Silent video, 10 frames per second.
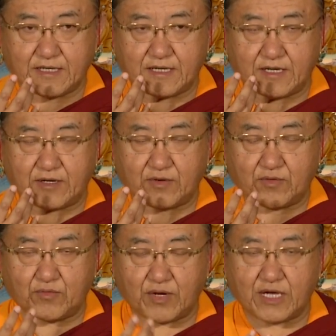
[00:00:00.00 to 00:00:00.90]

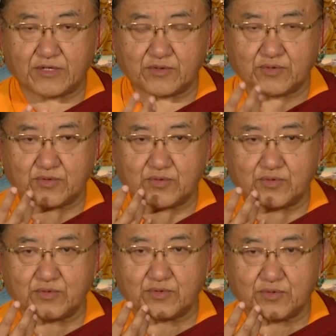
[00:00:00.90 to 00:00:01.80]
one
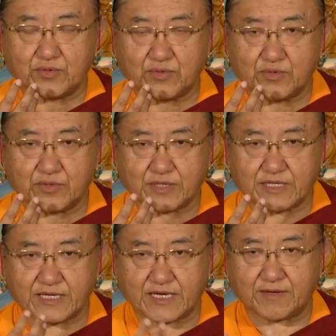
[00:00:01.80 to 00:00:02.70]
who
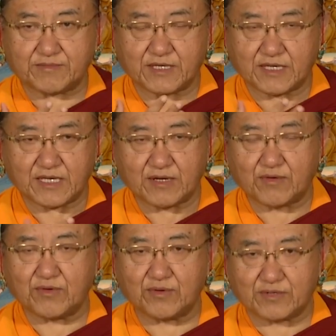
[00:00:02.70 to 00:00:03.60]
gave the
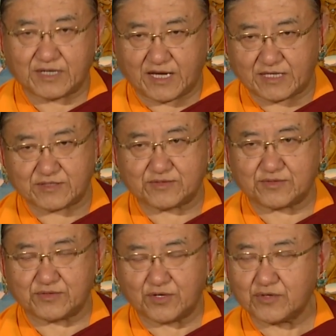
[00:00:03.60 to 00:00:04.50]
equal rights
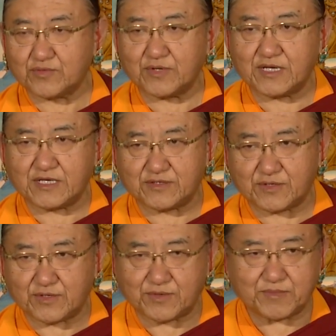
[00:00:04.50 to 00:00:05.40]
not only to
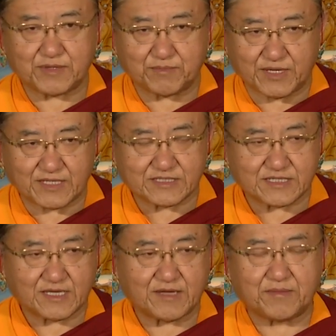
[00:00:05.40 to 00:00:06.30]
human beings,
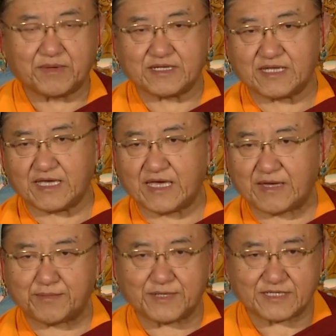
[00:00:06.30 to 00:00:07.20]
but
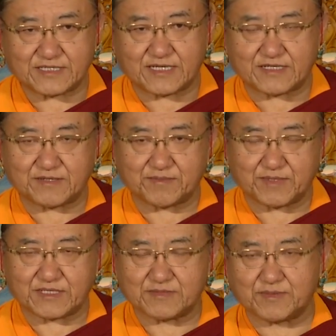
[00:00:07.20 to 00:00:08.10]
every sentient
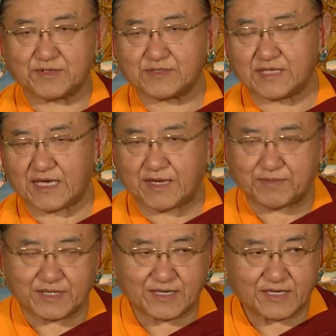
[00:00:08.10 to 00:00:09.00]
beings, because
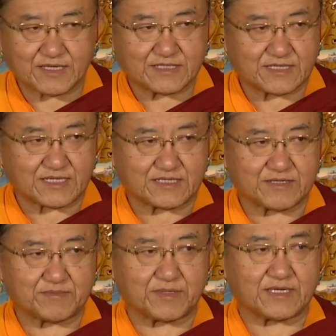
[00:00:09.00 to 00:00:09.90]
every
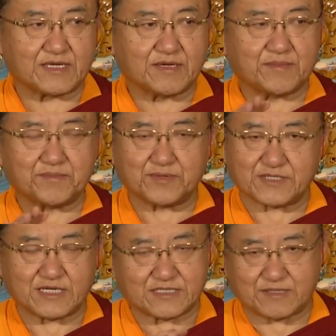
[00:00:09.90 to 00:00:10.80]
sentient being
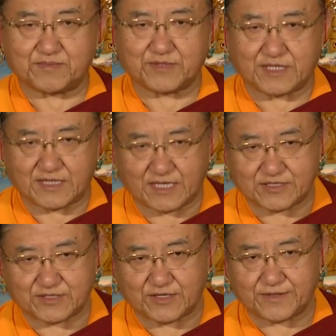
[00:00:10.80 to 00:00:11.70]
possesses the Buddha
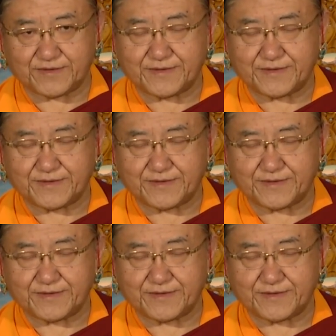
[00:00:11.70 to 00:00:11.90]
nature.